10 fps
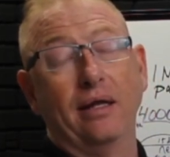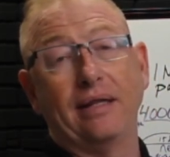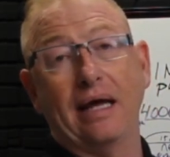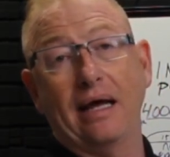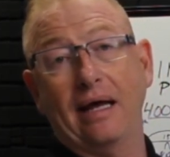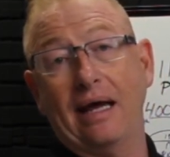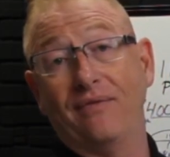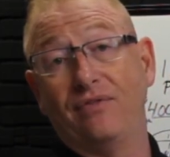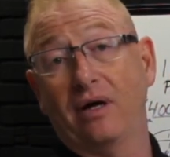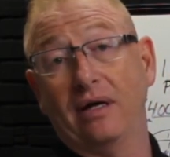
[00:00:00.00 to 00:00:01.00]
that
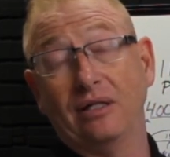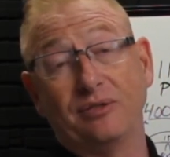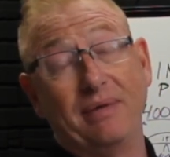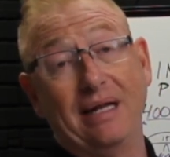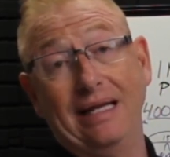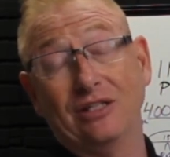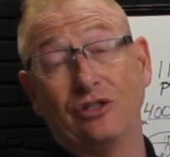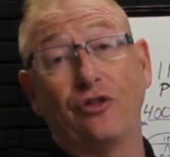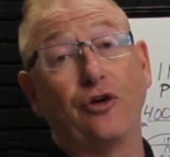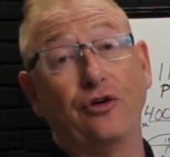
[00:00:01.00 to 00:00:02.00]
have done as many
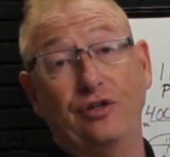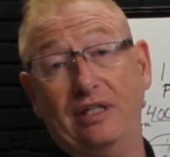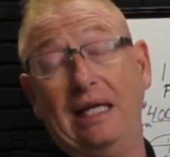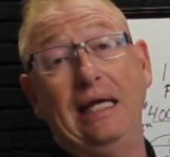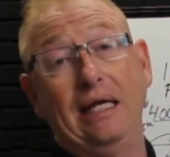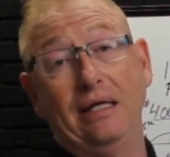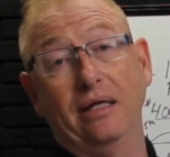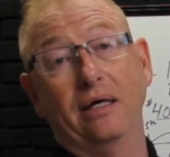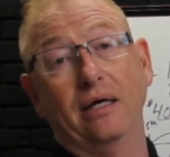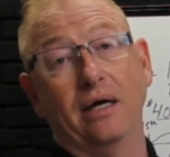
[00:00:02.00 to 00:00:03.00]
as
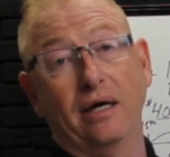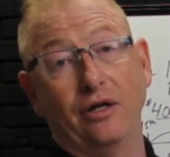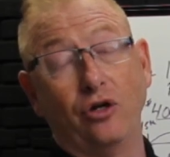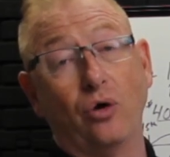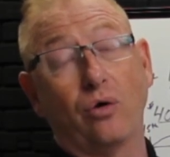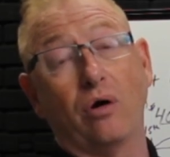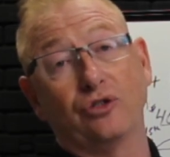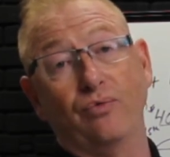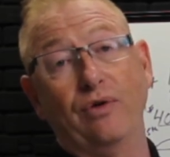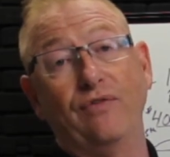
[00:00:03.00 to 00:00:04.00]
13
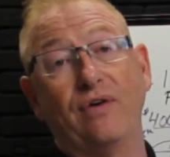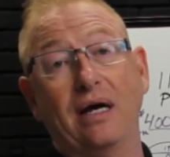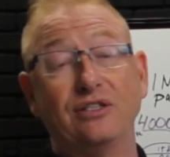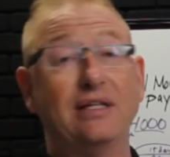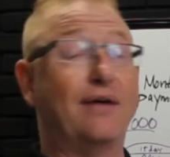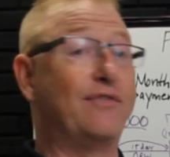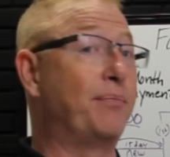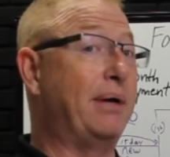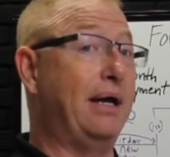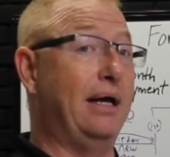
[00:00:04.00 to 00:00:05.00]
no-cost refis,
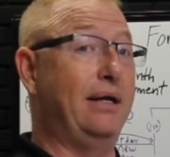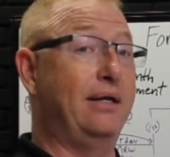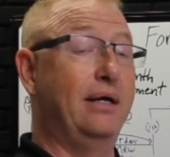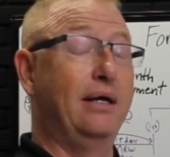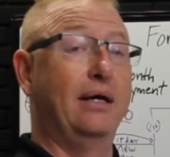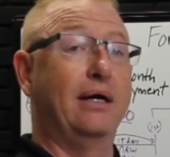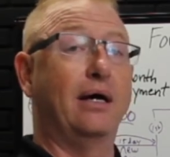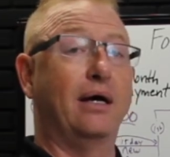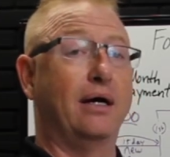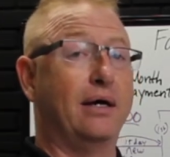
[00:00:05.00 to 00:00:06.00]
never paid
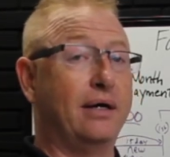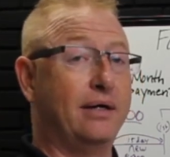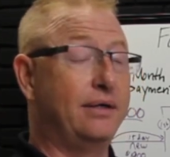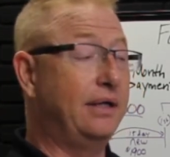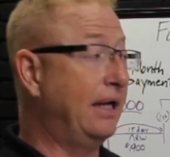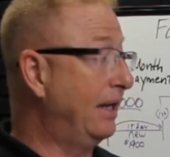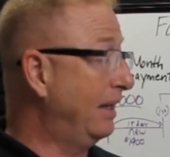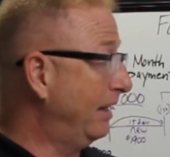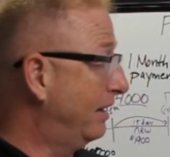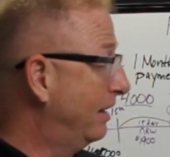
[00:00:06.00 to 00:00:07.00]

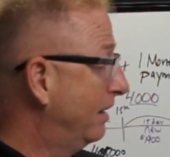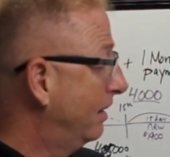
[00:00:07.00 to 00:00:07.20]
any